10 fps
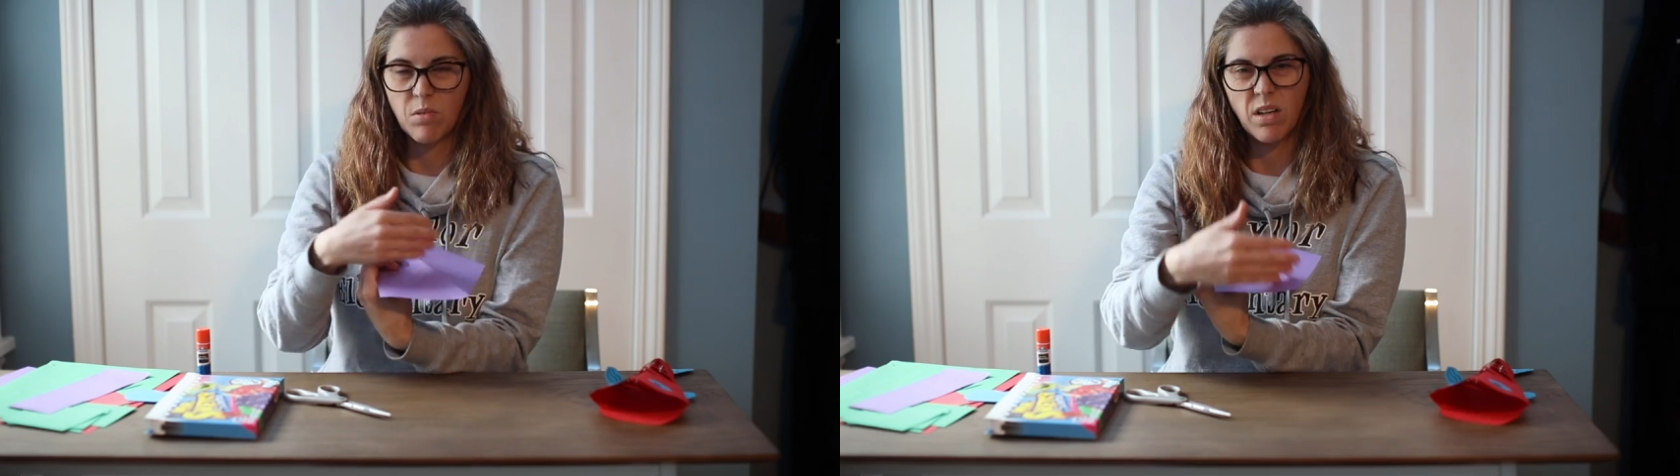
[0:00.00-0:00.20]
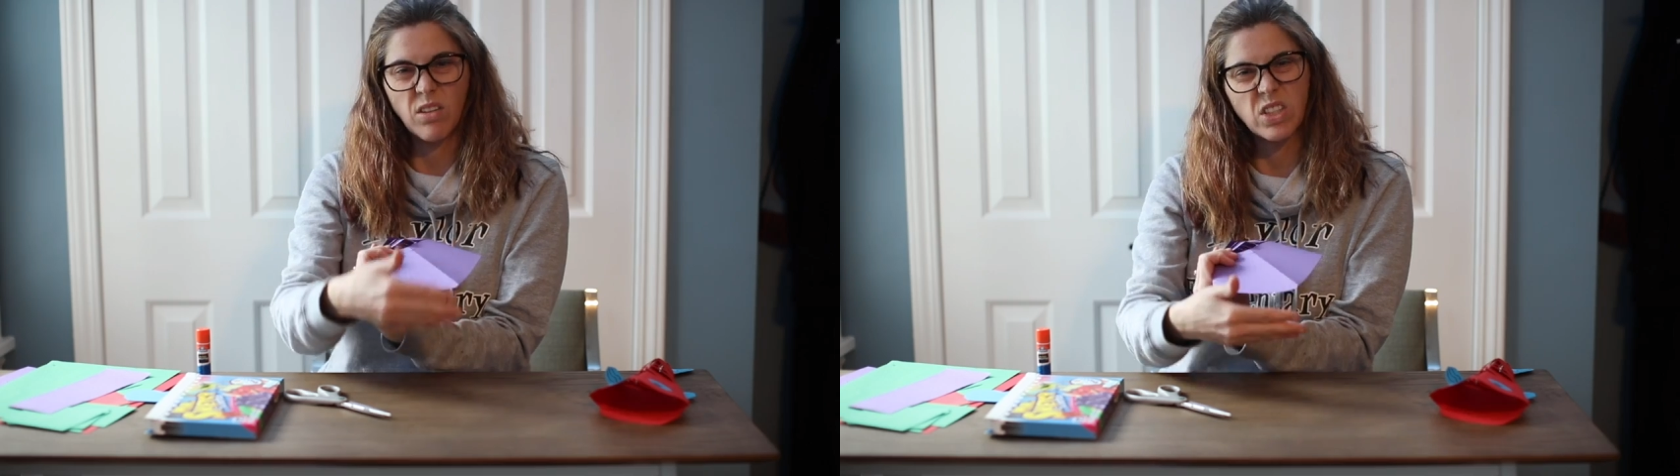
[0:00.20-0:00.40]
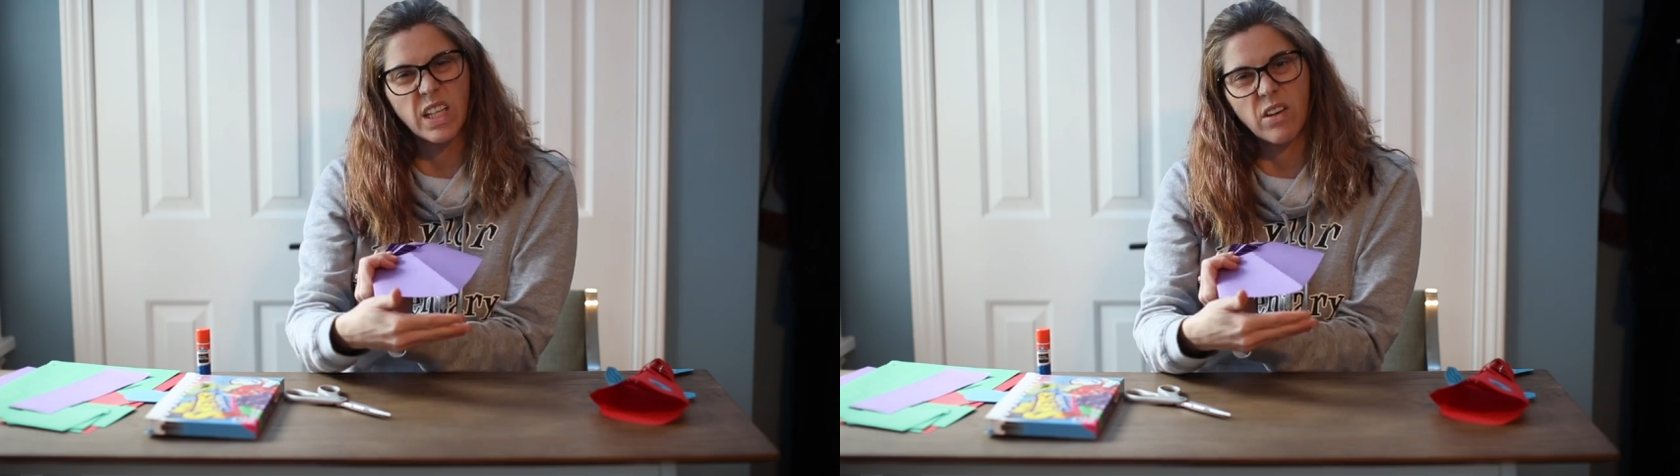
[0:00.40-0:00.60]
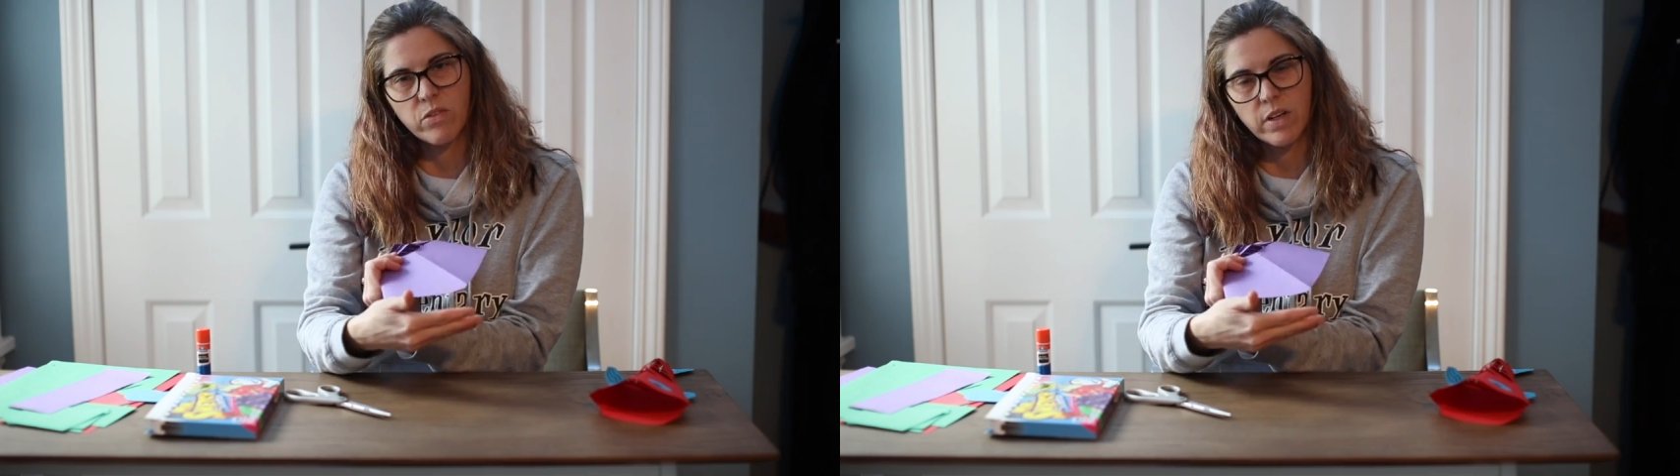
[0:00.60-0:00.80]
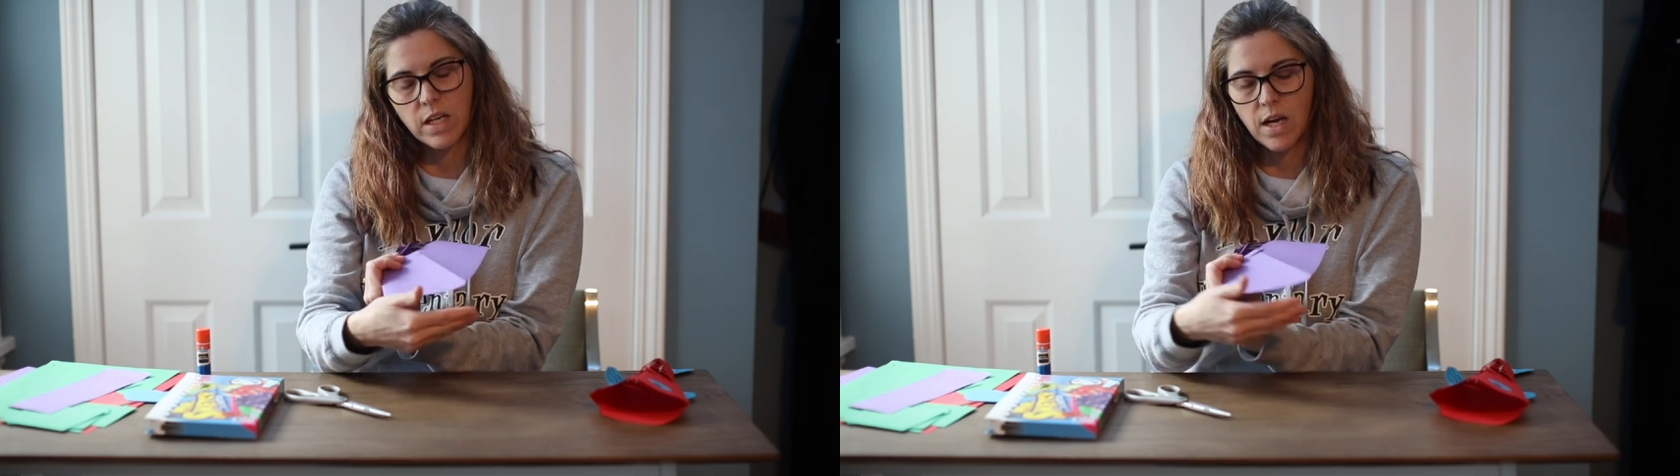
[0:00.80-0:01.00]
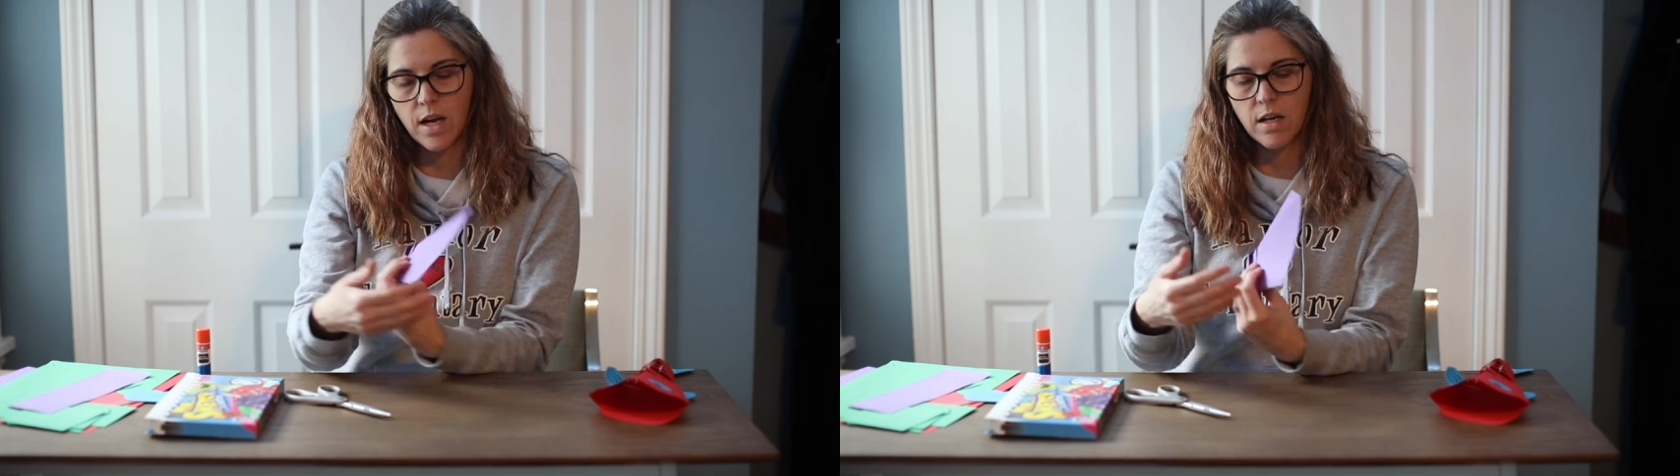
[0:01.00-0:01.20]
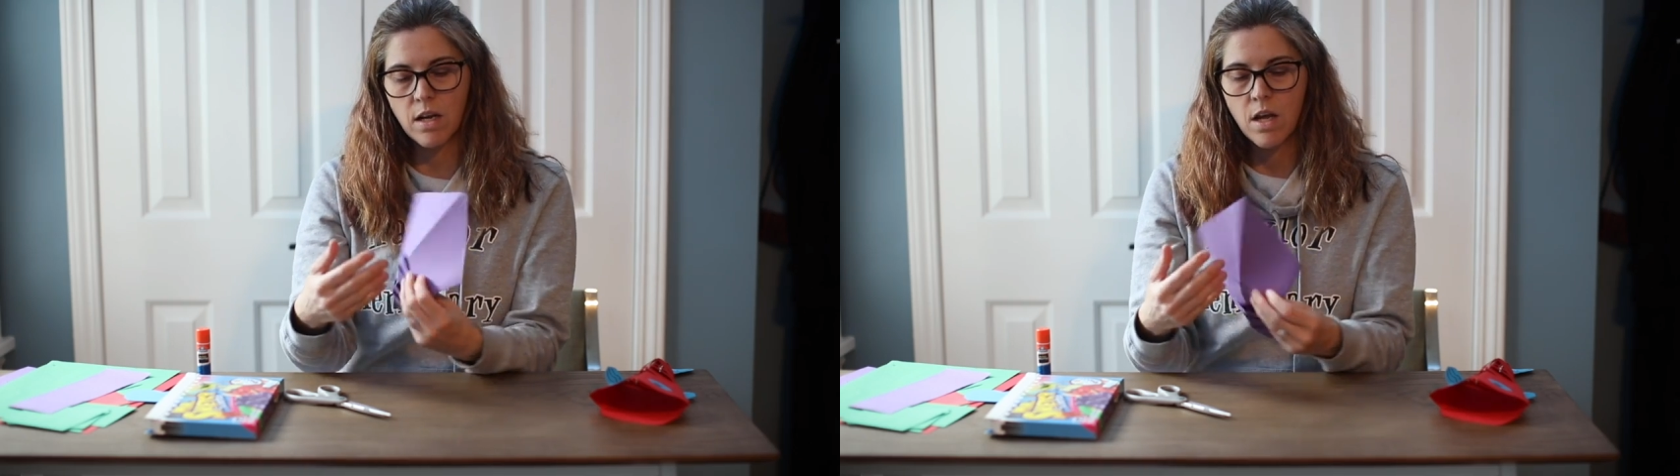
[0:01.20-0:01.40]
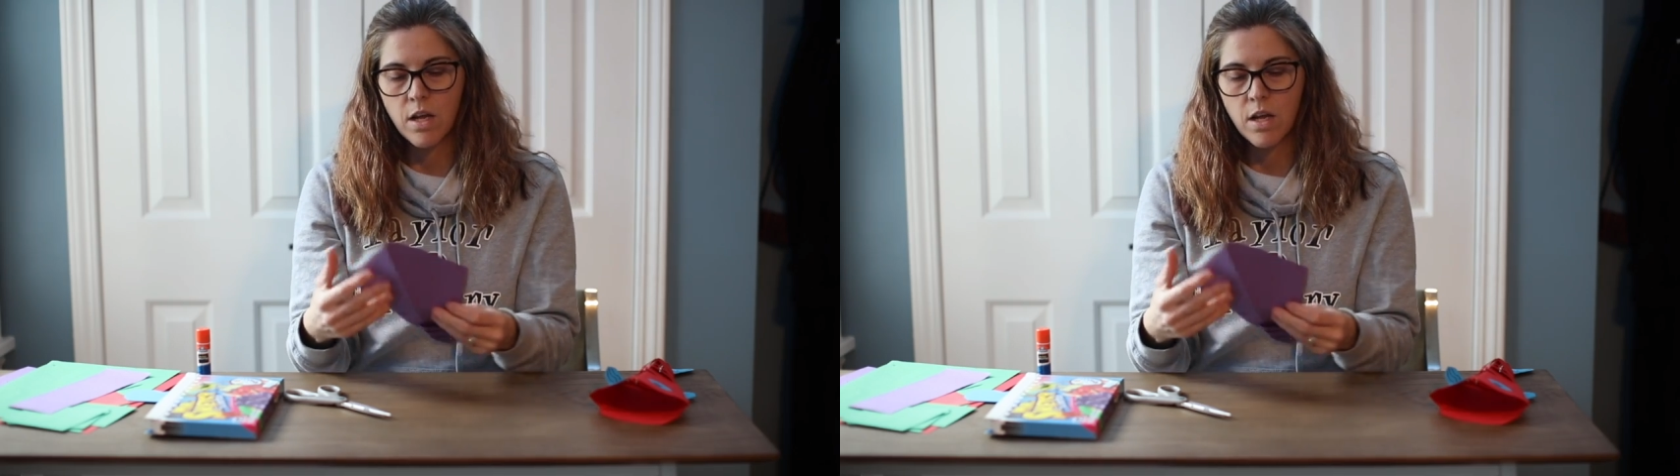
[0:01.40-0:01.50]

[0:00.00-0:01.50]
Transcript: but it looks like a funny head.